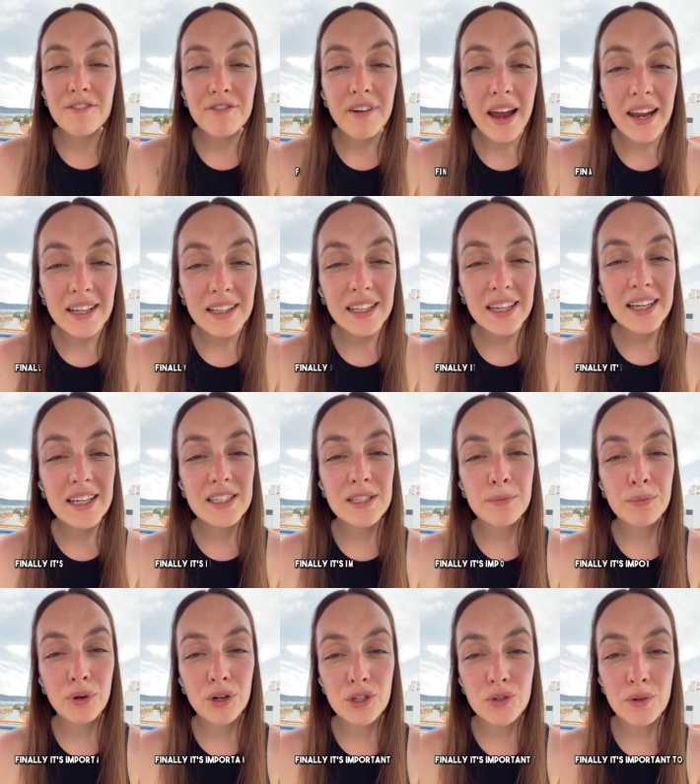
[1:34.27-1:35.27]
Finally, it's
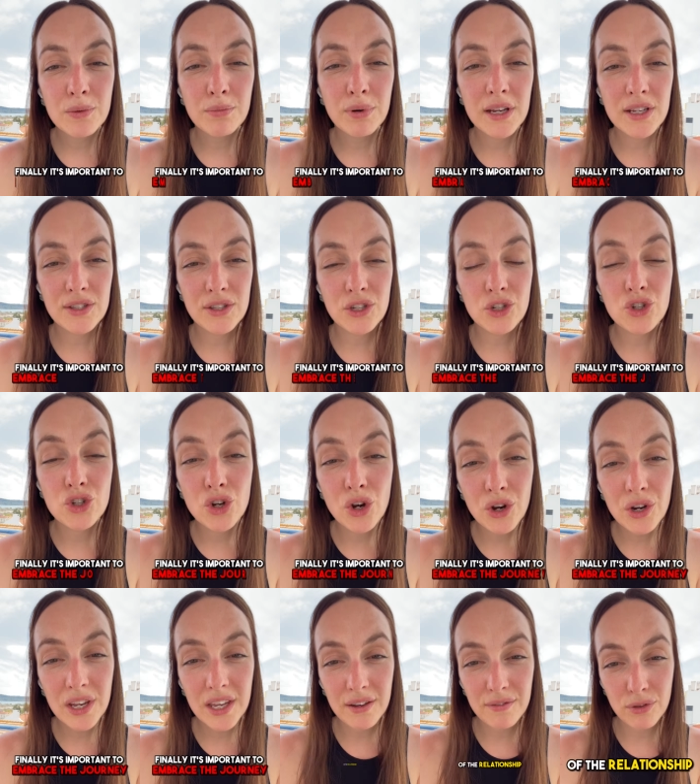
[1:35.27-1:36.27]
important to embrace the
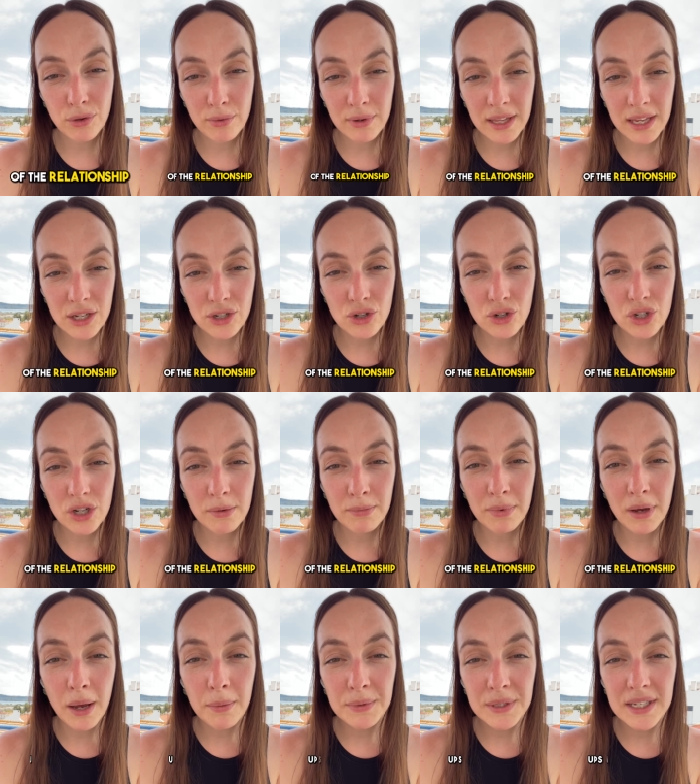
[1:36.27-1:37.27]
journey of the
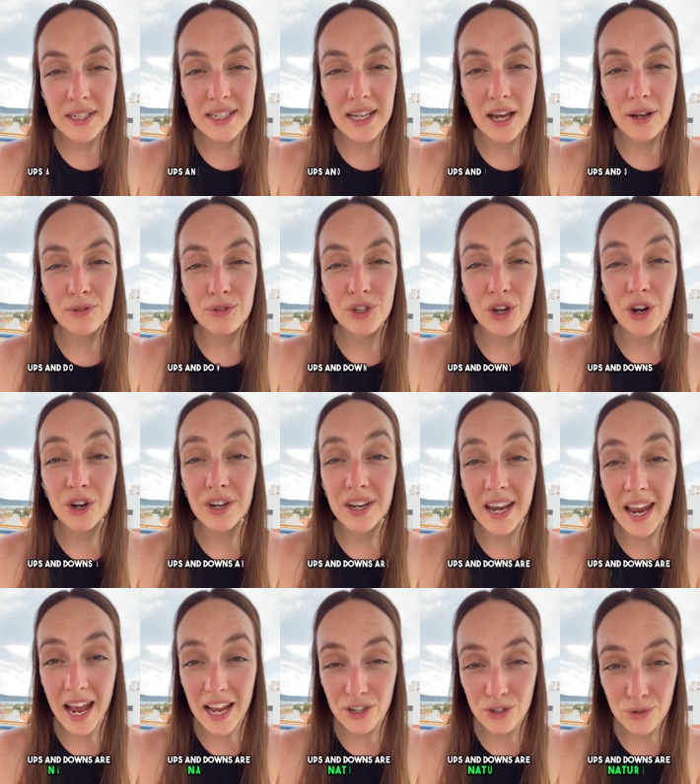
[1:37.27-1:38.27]
relationship. Ups and downs are
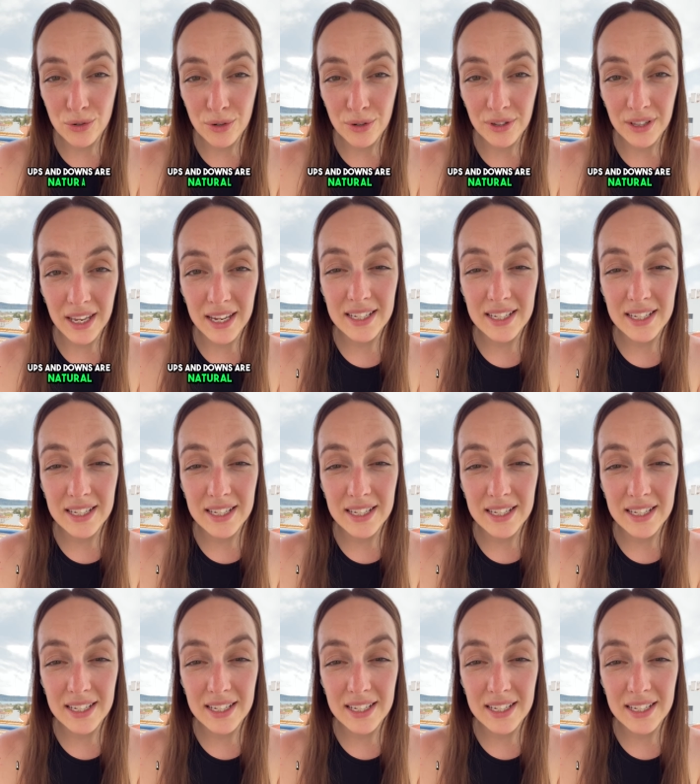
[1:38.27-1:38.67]
natural.